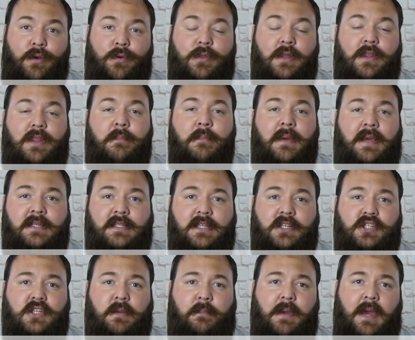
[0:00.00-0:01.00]
that the meeting
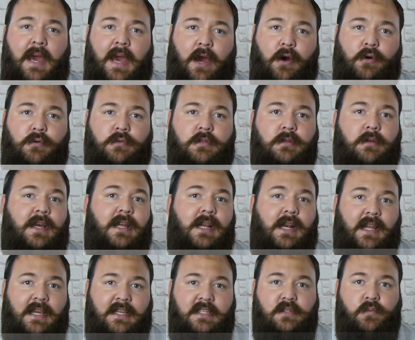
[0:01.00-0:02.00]
should be held at
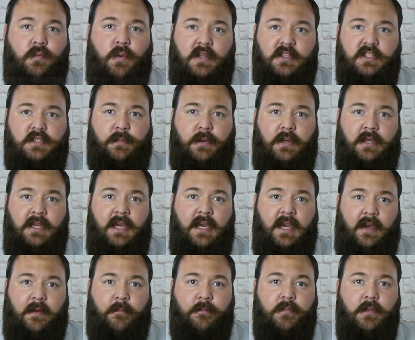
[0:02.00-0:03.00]
least once per
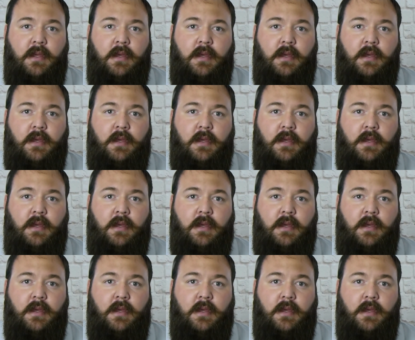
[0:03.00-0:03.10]
year.